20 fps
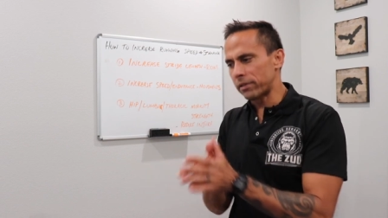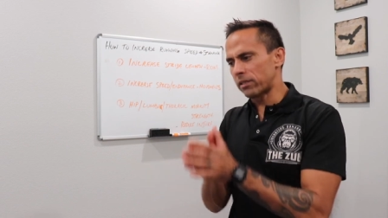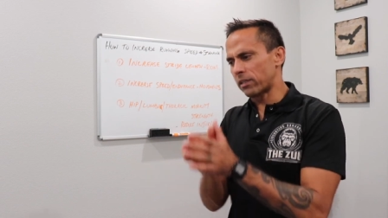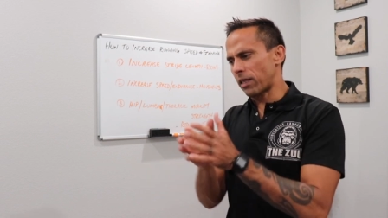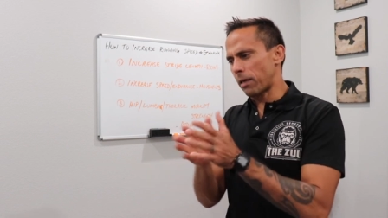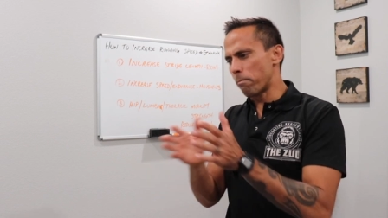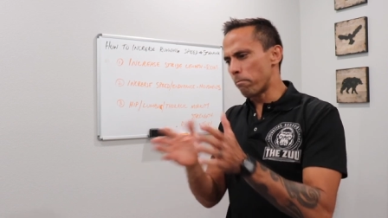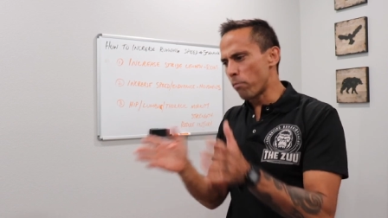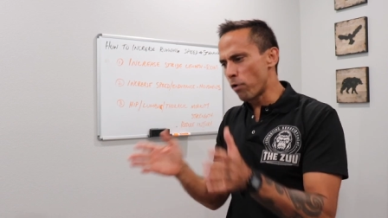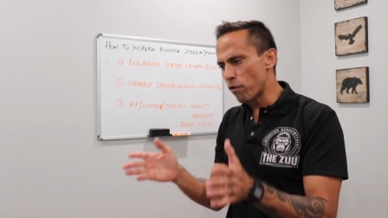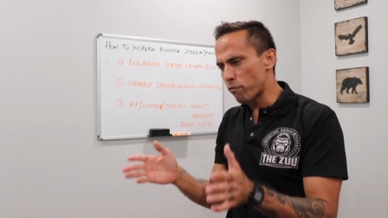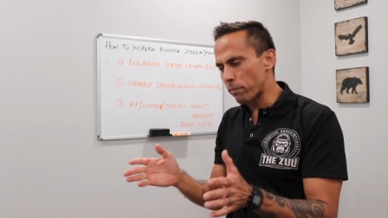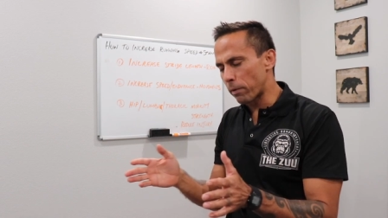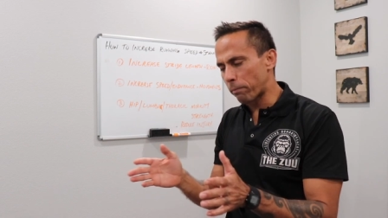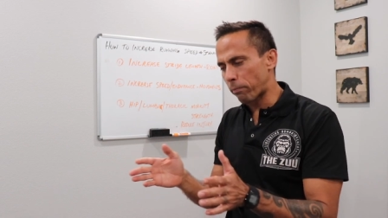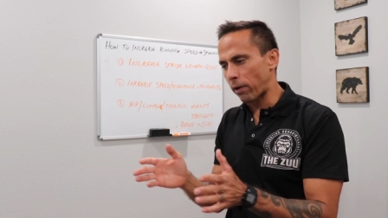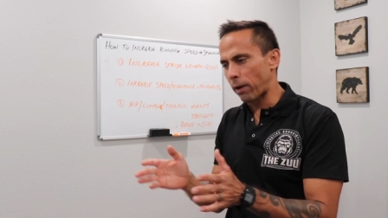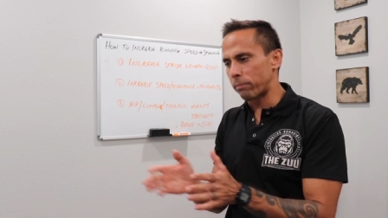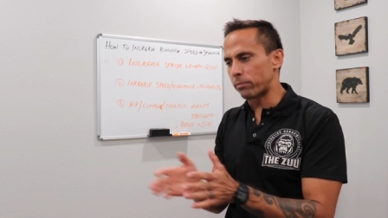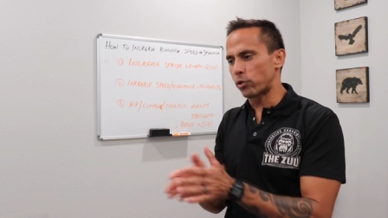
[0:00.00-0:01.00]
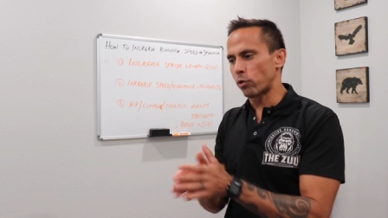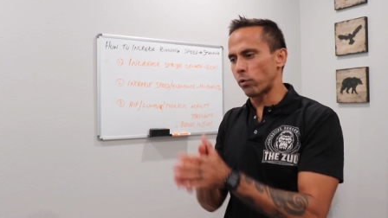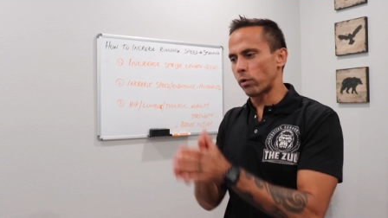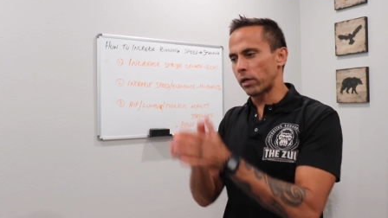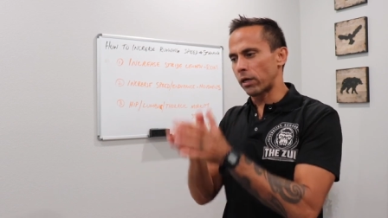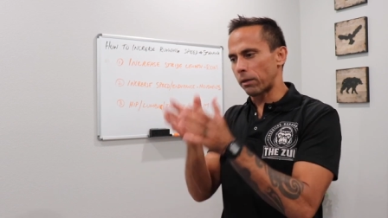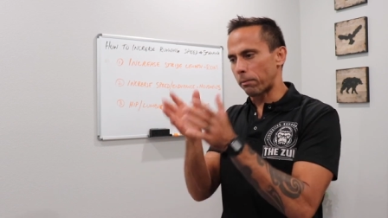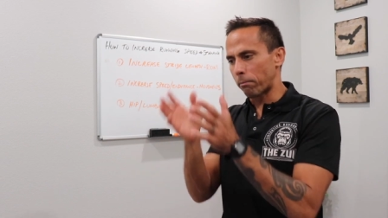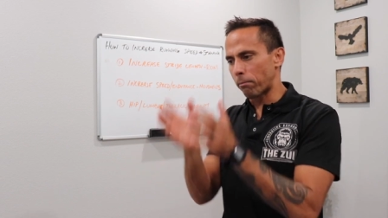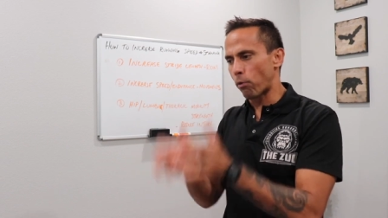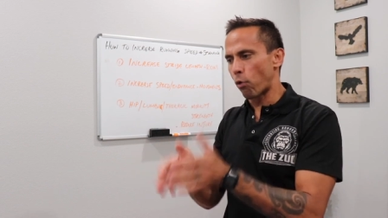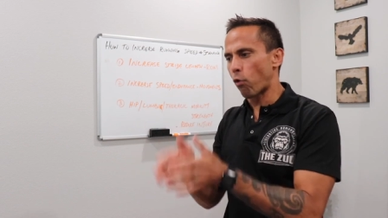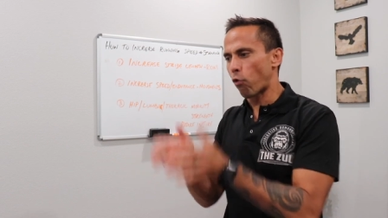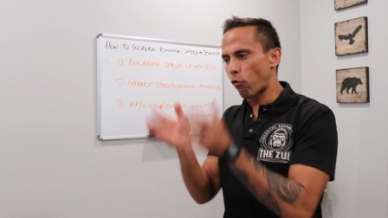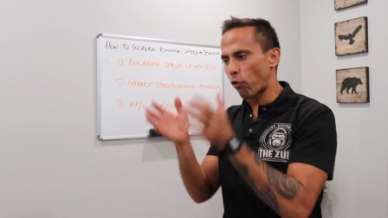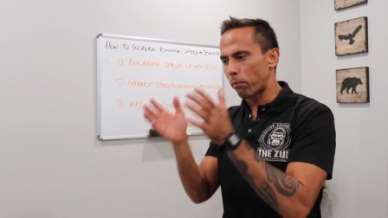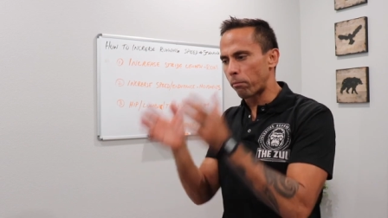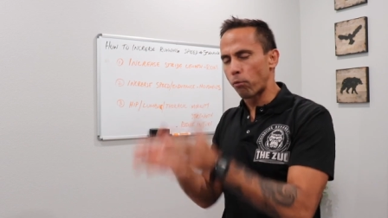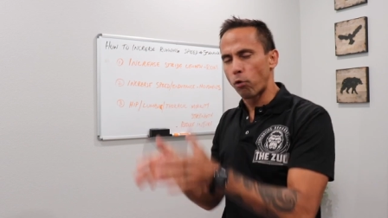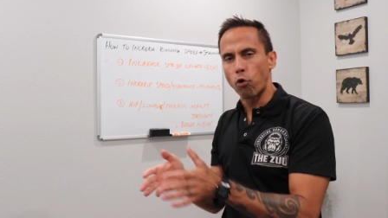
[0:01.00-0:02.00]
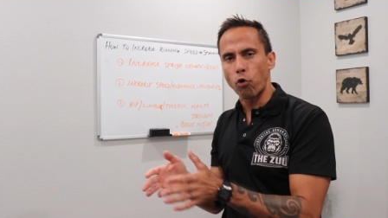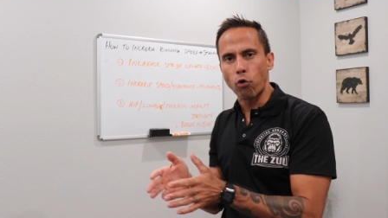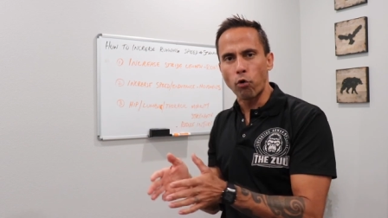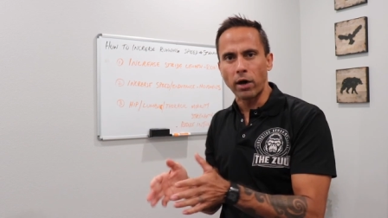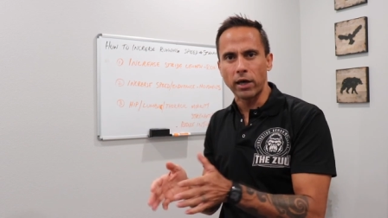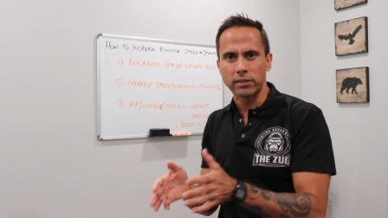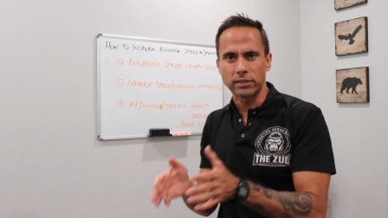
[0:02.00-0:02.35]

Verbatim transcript: into their movement prep, doing it more and more